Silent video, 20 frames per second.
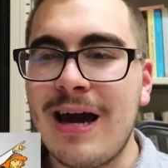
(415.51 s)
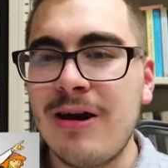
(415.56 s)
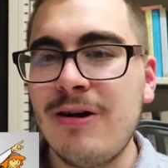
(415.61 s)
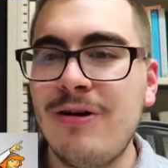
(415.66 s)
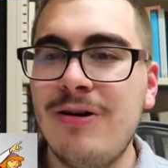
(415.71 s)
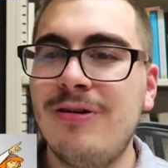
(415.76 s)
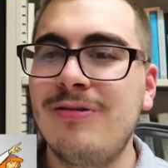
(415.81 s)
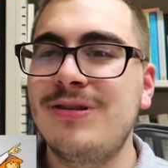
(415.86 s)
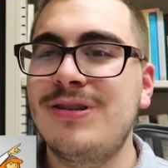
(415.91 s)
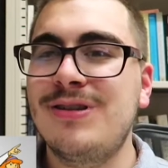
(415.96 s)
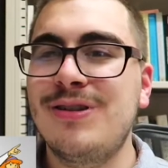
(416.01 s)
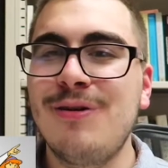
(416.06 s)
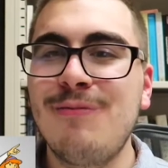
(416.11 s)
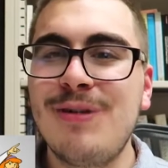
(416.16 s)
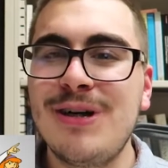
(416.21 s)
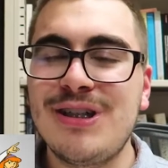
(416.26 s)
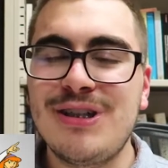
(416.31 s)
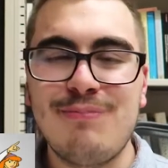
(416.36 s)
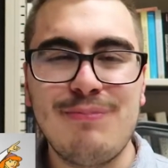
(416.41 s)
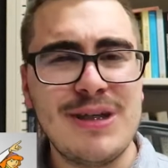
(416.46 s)
I don't know, so
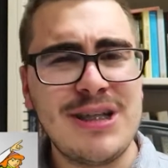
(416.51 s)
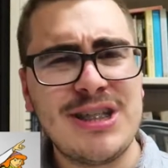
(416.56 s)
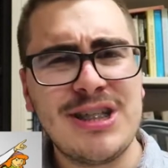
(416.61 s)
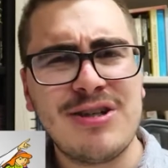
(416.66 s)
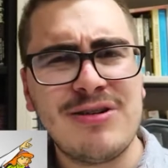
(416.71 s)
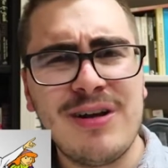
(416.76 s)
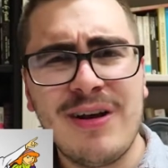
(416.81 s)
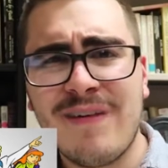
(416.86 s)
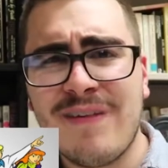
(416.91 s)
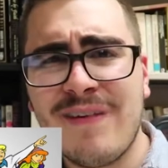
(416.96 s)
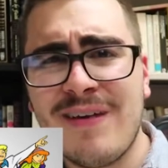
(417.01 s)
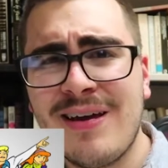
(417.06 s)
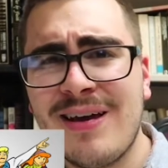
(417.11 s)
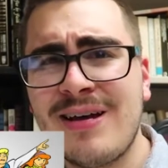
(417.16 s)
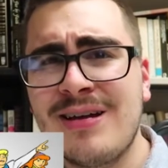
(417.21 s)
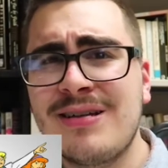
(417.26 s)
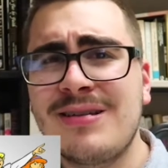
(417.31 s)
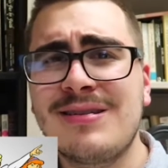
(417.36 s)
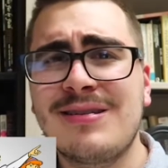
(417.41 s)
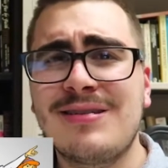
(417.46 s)
much mystery
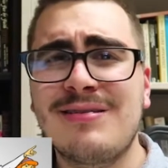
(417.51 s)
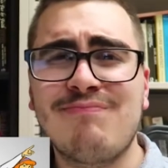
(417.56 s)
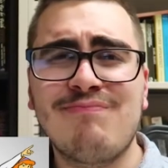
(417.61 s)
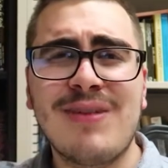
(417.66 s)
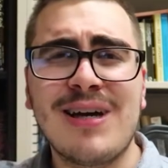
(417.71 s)
things.